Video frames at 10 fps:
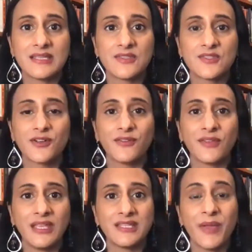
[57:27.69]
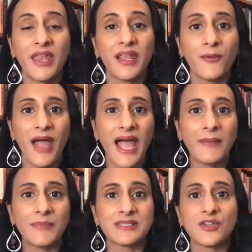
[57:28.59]
And certainly, depending on what
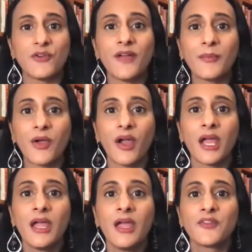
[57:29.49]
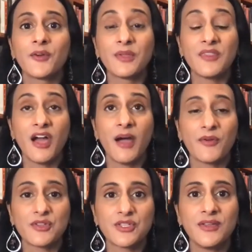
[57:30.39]
happens in November, there'll be the
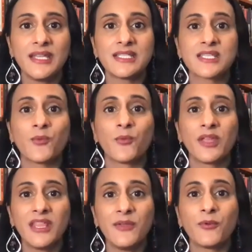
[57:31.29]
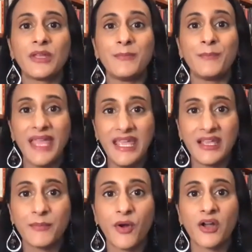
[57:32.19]
opportunity to really
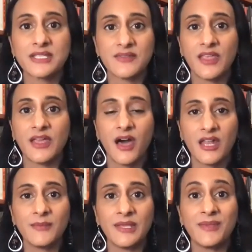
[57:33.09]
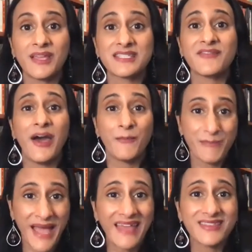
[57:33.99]
remake parts of the economy because of how
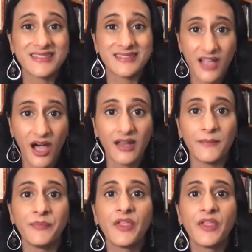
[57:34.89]
bad this has gotten.